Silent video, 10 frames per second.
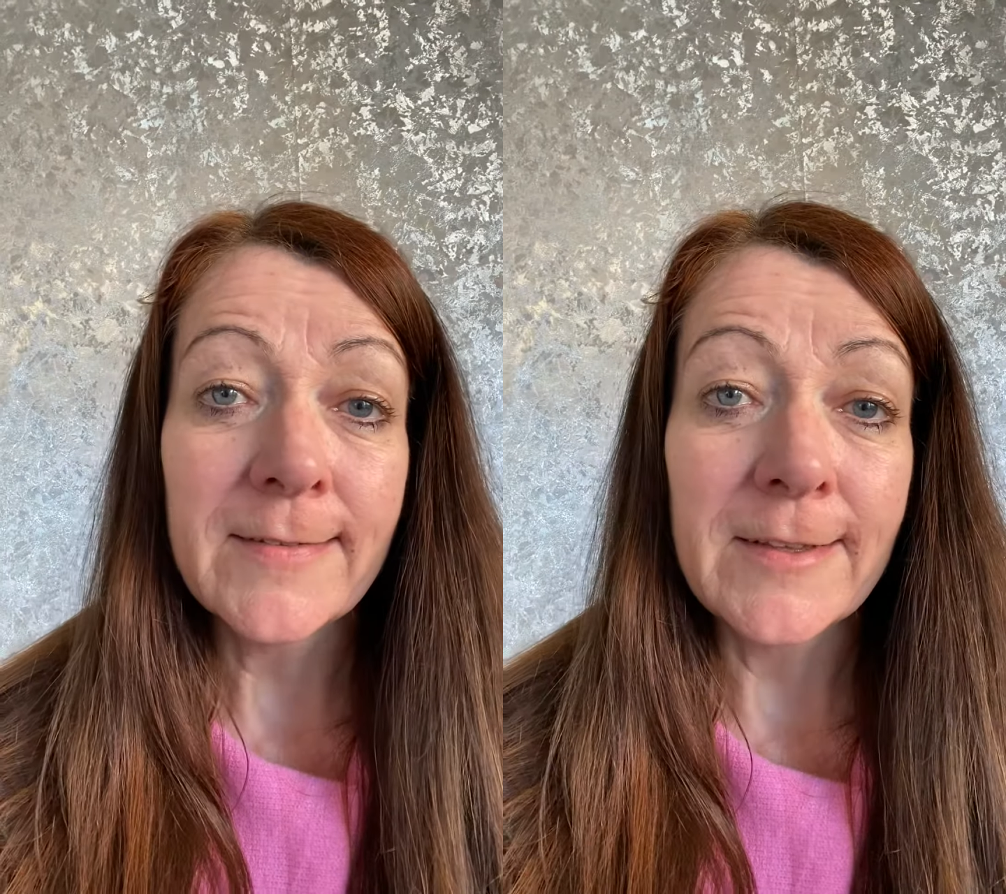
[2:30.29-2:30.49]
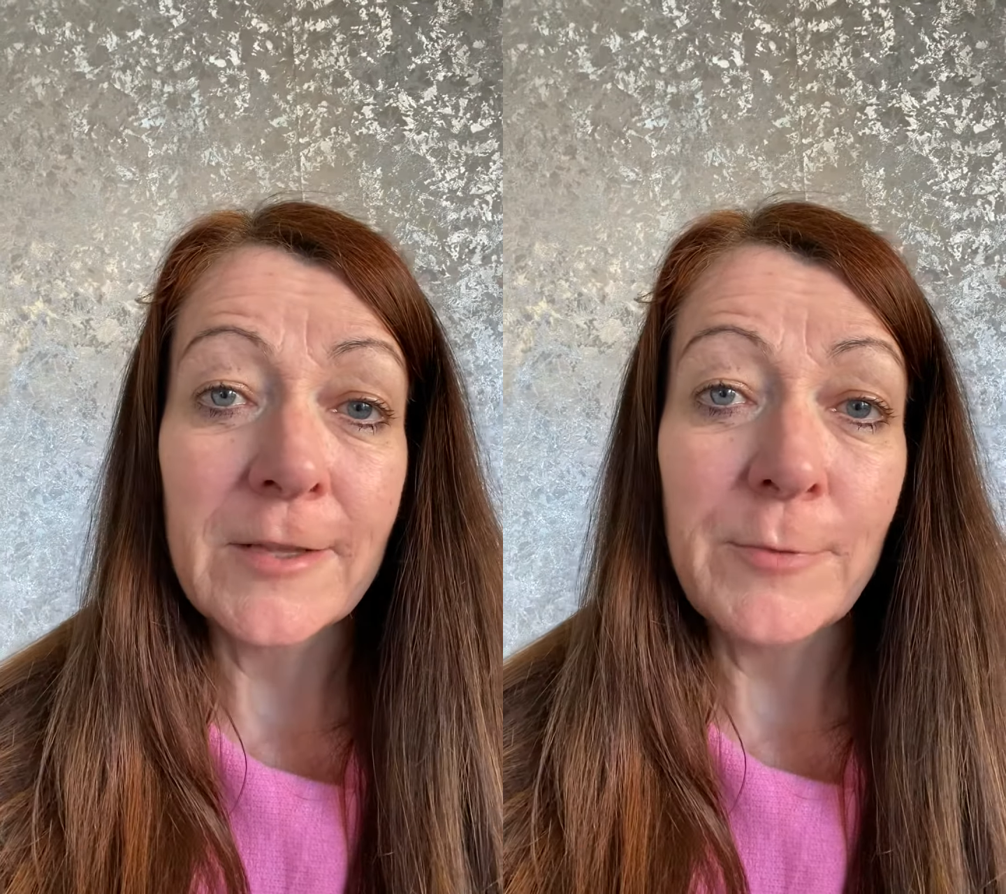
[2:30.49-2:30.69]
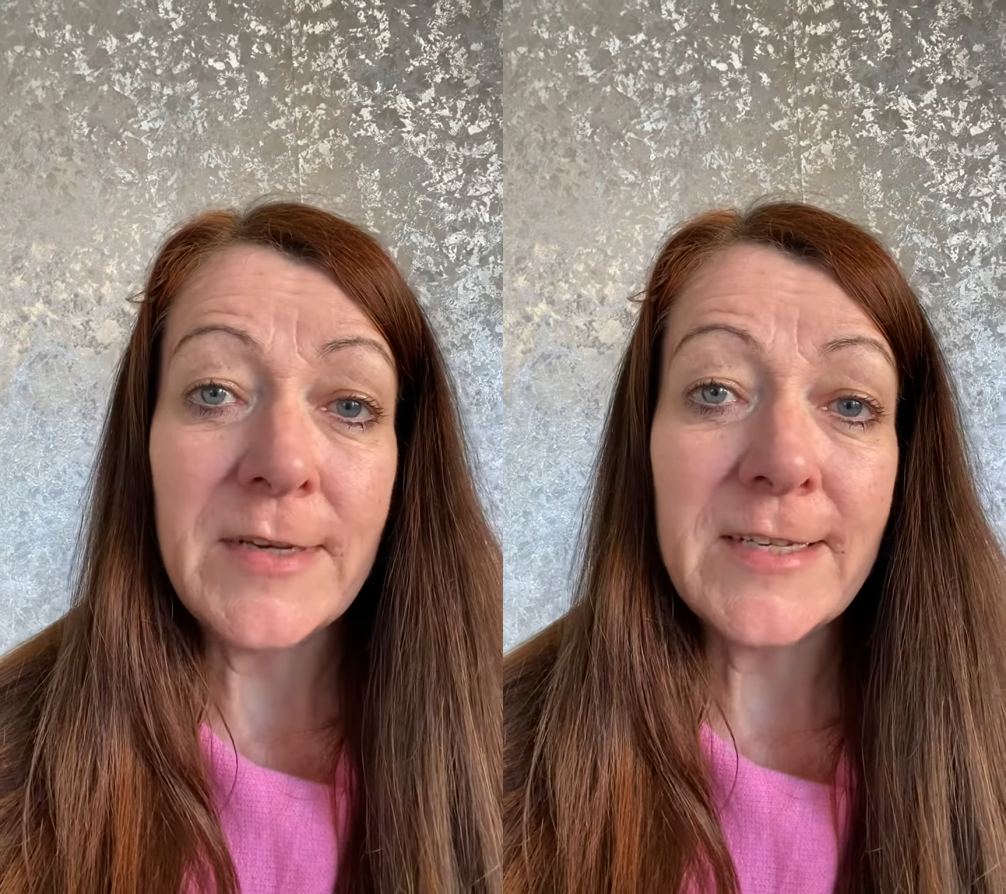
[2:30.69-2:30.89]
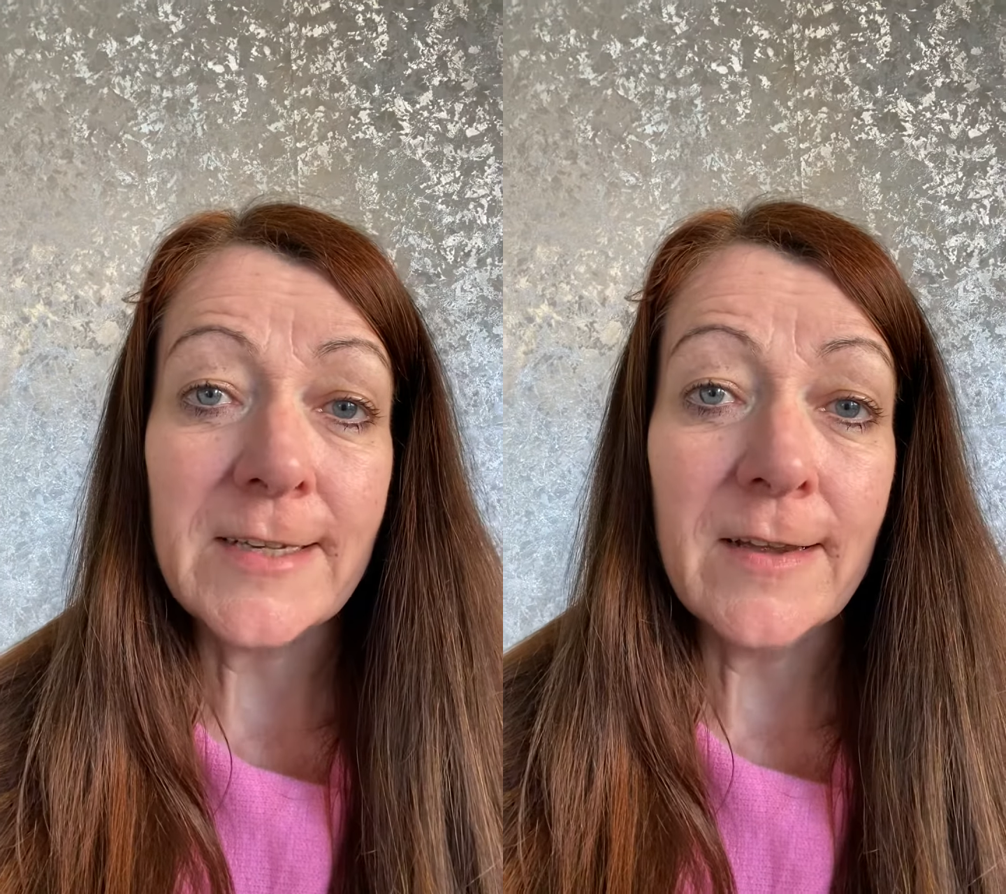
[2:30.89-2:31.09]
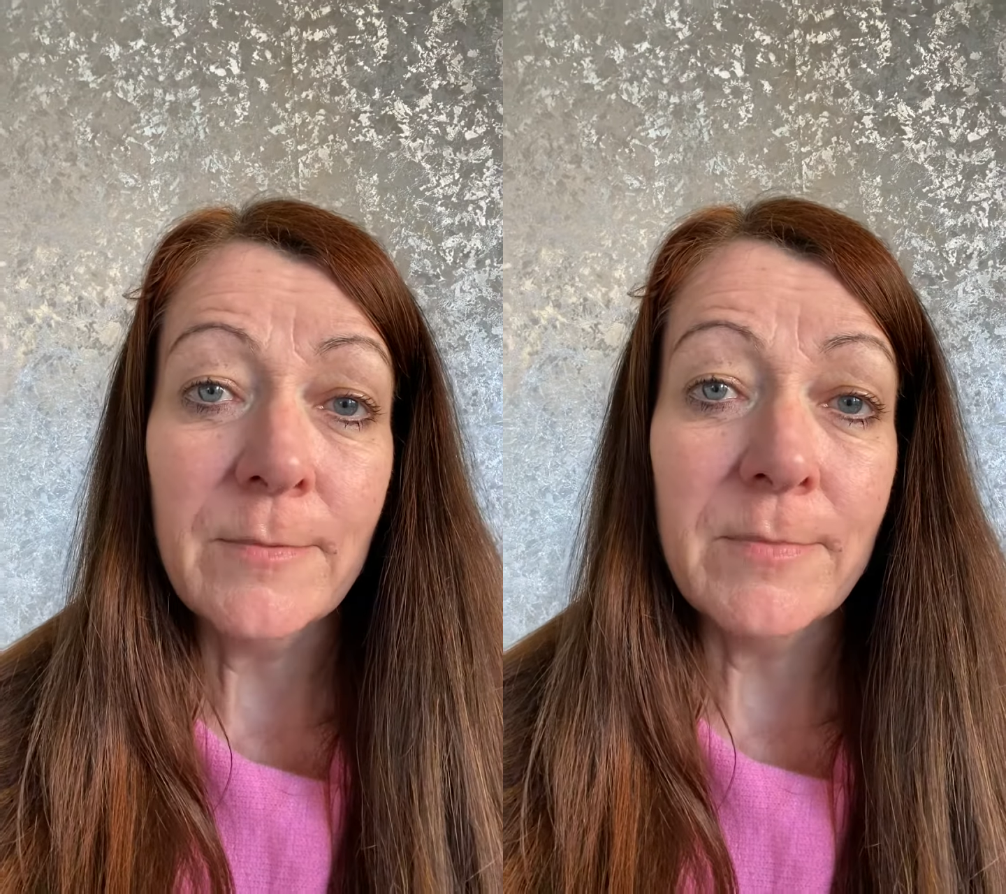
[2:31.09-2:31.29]
in the
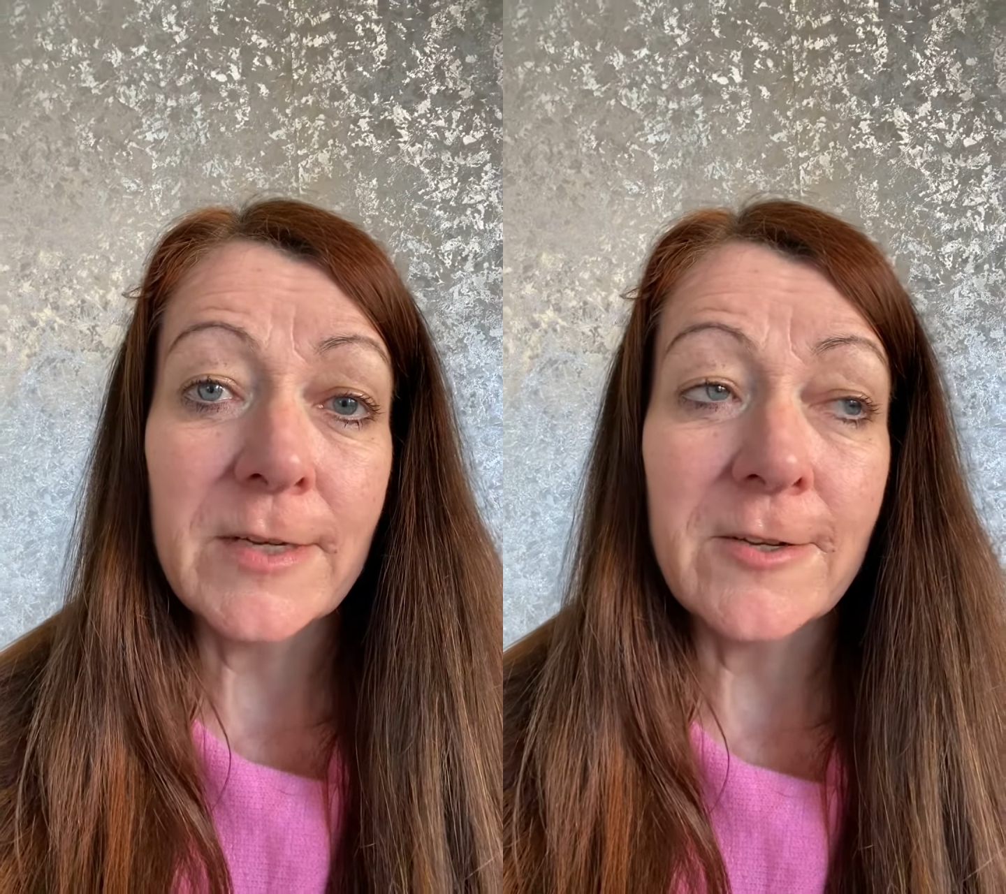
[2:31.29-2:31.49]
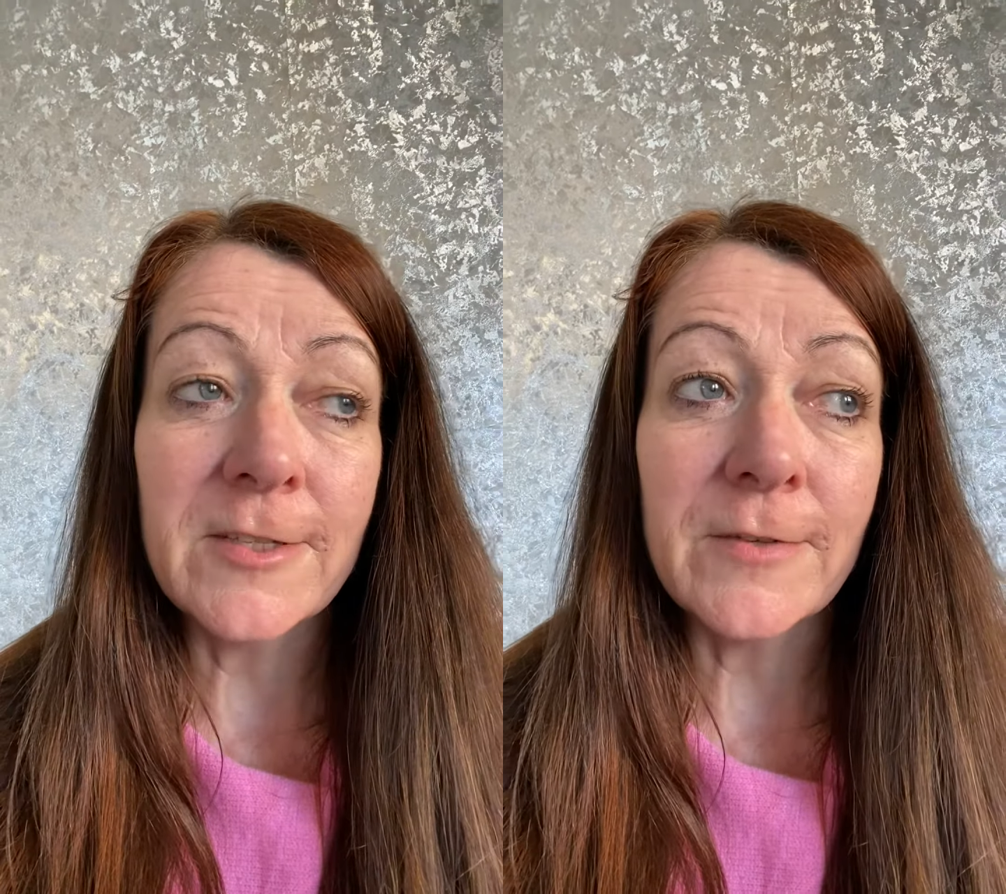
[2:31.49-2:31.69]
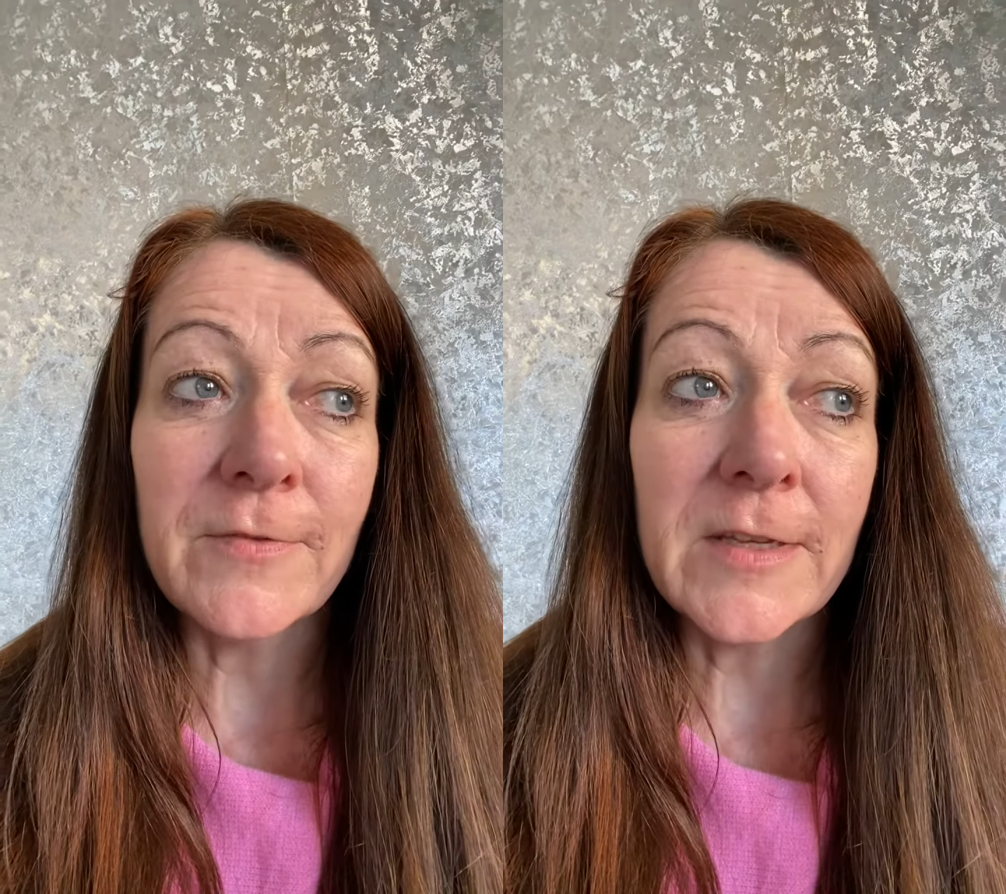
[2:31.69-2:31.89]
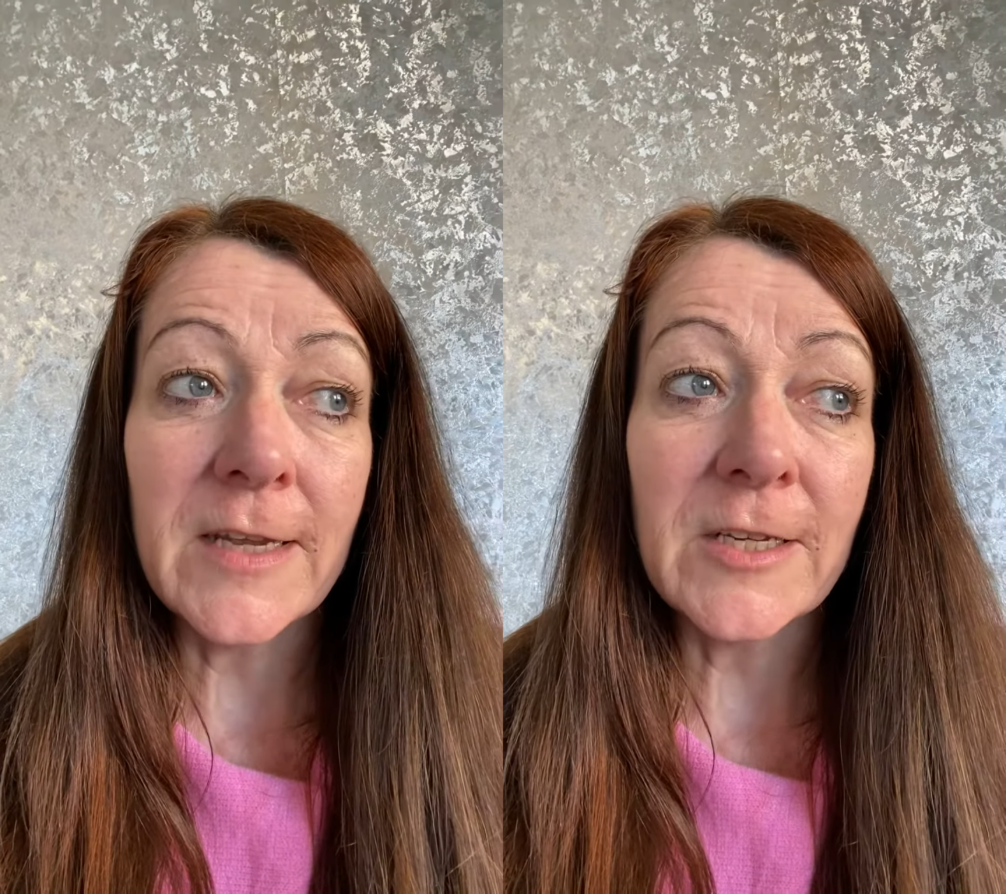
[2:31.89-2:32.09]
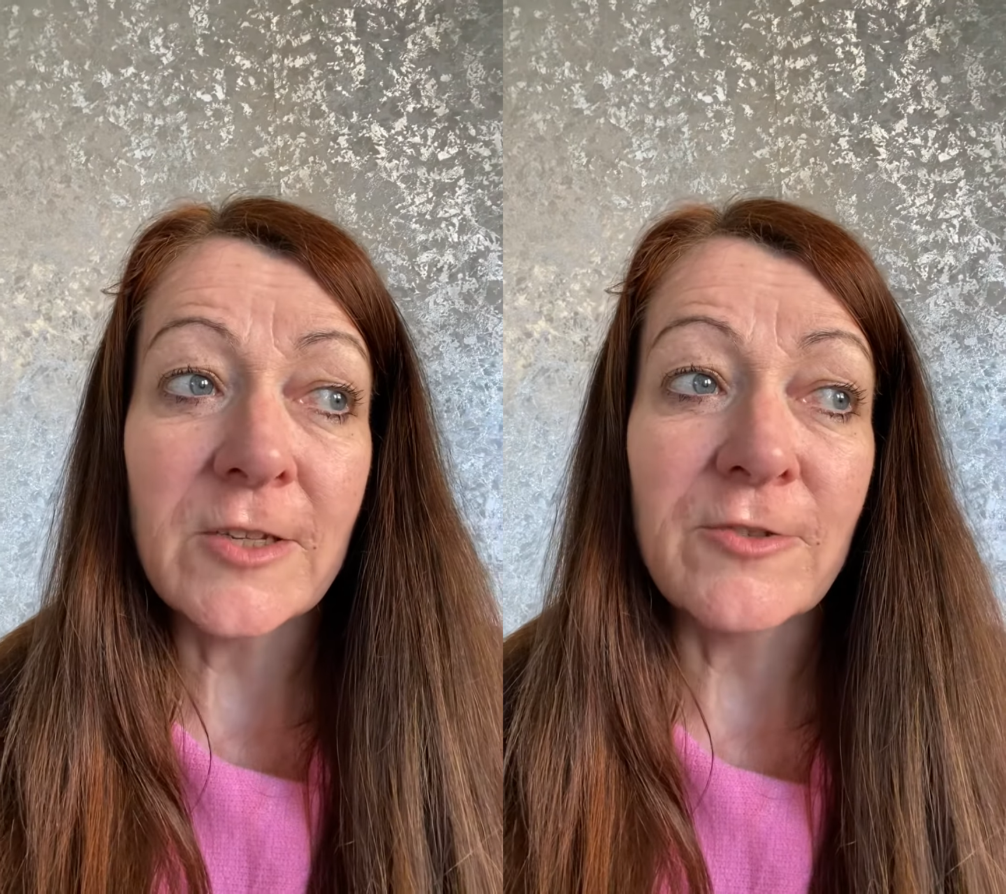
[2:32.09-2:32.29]
winter, because of the
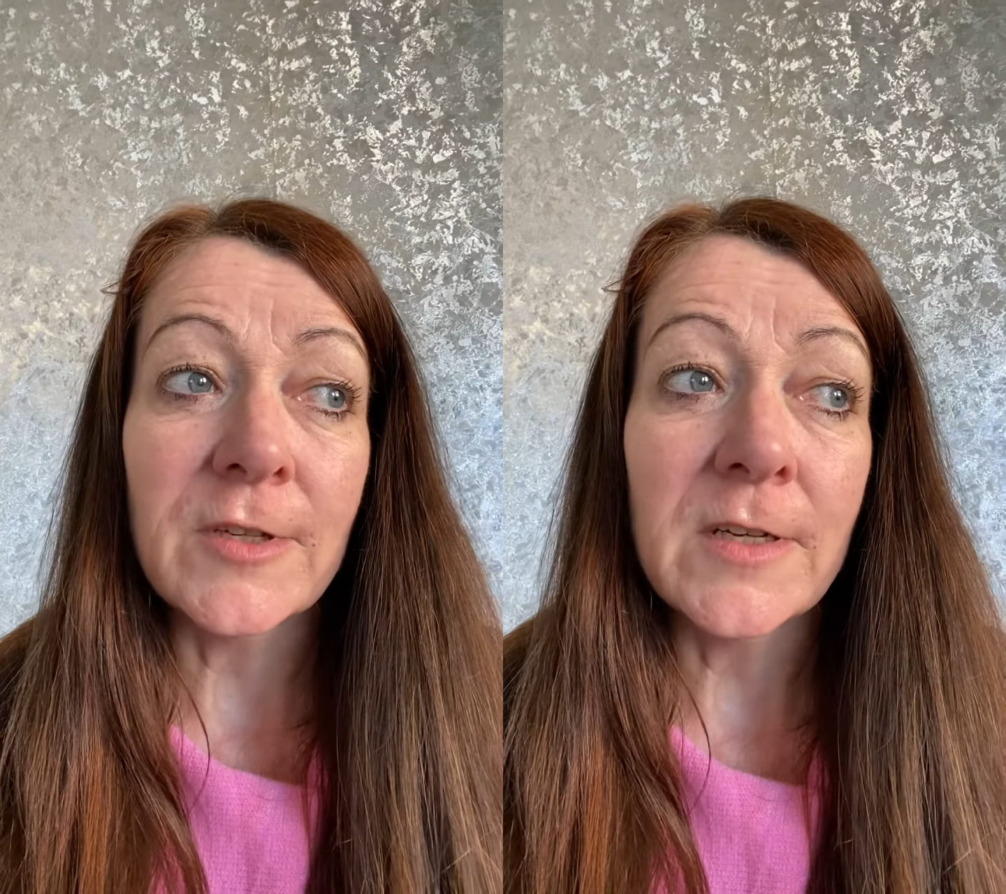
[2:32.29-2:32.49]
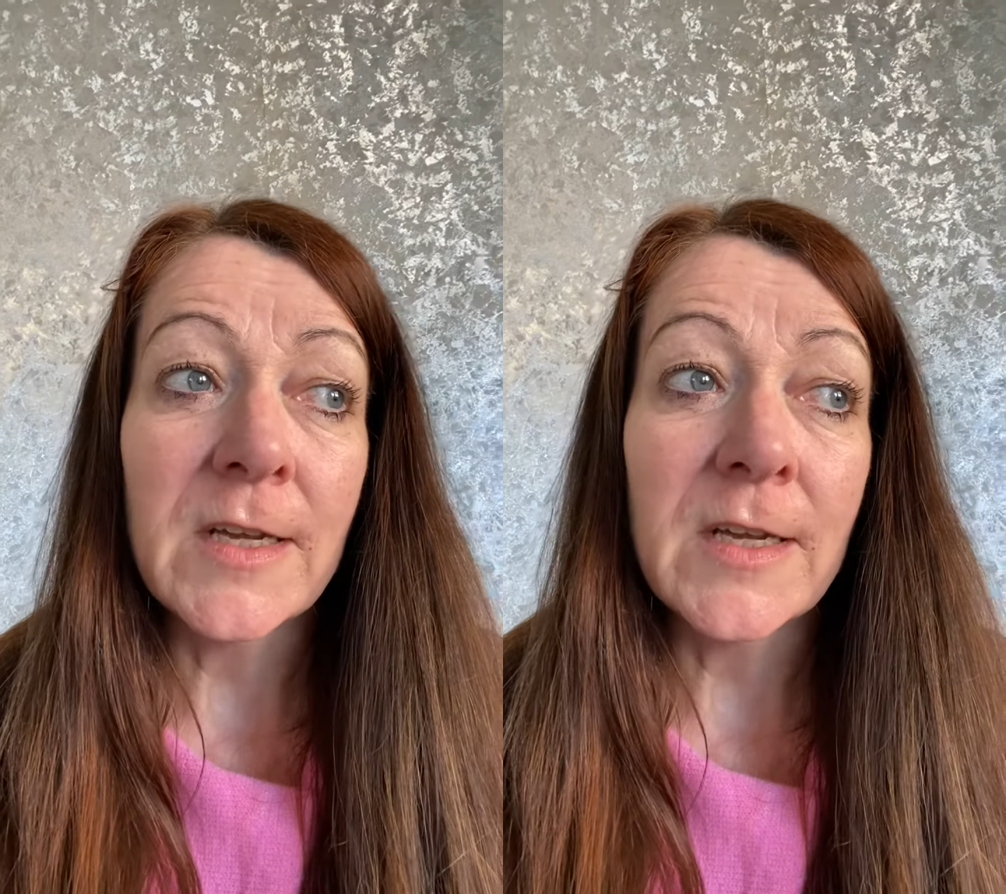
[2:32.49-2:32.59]
extra